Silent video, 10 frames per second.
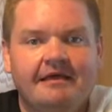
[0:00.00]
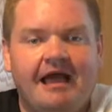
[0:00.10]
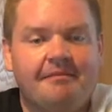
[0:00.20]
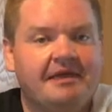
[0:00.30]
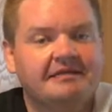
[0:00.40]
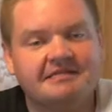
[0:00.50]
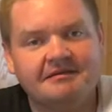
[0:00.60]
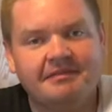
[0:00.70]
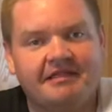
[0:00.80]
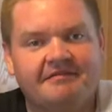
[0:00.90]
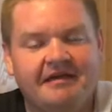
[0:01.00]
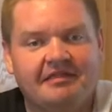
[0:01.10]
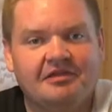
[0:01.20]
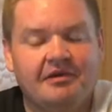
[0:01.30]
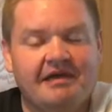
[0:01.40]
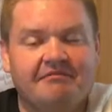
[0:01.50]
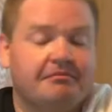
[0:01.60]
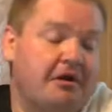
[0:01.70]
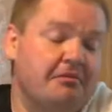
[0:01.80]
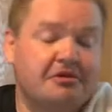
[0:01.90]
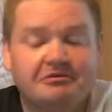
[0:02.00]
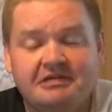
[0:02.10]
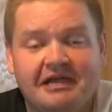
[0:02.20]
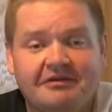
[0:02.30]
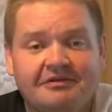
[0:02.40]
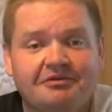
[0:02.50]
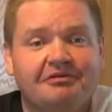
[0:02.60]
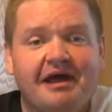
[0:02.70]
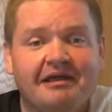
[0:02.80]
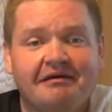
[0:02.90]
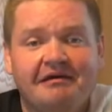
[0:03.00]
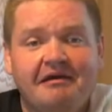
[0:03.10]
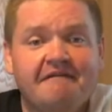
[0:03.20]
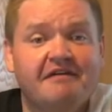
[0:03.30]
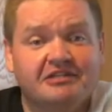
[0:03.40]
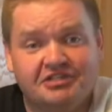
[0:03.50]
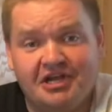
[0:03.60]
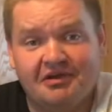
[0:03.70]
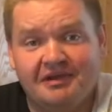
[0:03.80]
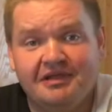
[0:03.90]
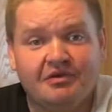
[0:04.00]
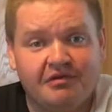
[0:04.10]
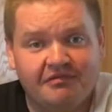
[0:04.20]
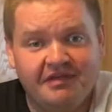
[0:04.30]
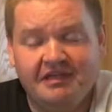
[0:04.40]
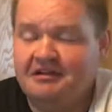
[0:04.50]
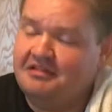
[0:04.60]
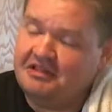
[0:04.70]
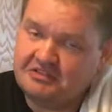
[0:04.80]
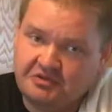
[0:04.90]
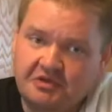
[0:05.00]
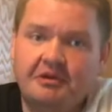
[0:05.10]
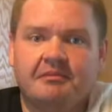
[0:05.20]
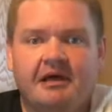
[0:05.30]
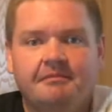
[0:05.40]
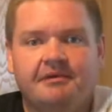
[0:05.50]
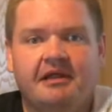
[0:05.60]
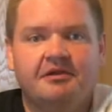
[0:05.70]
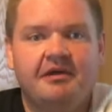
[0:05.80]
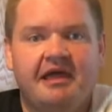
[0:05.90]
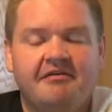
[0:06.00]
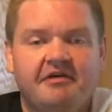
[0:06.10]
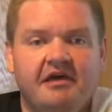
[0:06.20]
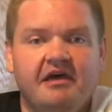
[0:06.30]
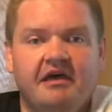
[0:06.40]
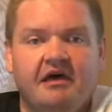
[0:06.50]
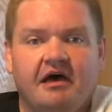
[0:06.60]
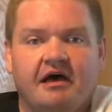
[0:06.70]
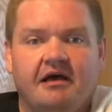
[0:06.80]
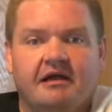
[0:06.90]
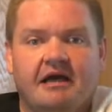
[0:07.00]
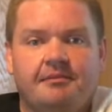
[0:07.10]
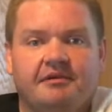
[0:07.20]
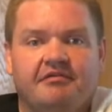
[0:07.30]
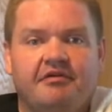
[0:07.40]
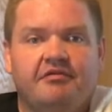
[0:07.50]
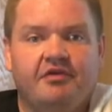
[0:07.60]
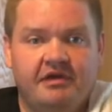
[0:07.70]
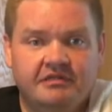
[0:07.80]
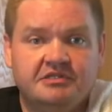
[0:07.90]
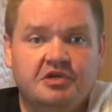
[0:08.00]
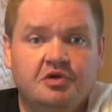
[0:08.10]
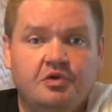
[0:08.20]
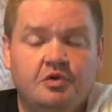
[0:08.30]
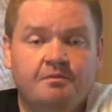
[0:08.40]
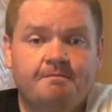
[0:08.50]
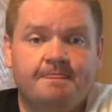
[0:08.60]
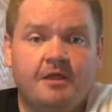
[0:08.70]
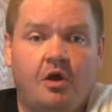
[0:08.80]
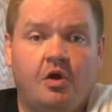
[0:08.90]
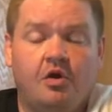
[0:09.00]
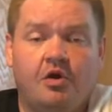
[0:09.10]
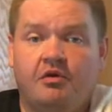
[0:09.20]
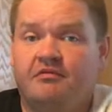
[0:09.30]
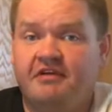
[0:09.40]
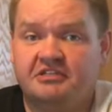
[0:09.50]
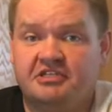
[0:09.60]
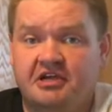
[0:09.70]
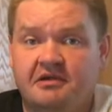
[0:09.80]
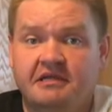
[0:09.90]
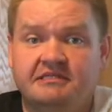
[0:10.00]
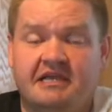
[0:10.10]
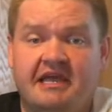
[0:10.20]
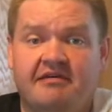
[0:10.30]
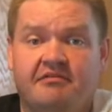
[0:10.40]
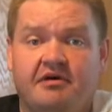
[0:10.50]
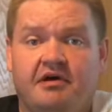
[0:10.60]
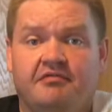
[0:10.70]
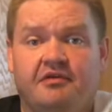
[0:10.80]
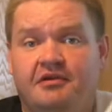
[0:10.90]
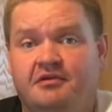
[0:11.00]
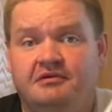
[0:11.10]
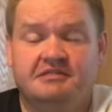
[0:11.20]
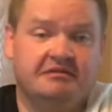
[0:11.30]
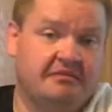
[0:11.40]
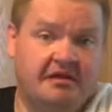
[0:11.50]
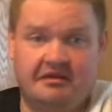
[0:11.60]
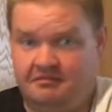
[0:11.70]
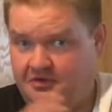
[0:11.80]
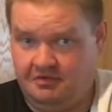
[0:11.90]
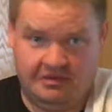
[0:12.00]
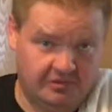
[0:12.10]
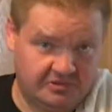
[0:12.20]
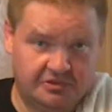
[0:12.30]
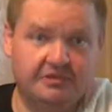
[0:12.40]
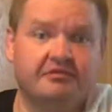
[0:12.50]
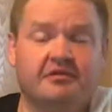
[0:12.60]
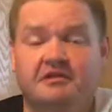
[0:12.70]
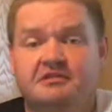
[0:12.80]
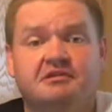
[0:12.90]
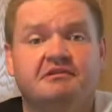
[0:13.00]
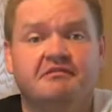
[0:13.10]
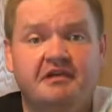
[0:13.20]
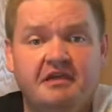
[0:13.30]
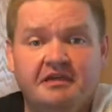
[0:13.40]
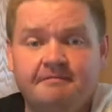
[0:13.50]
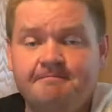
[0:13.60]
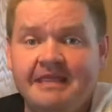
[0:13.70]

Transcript: I'm guessing by the fact that you have a barbecue channel, you're not a vegetarian or a vegan, and that's true, I'm not. But I do have a couple of friends who are vegetarians. I have a friend who's in my inner circle of friends who's a vegan,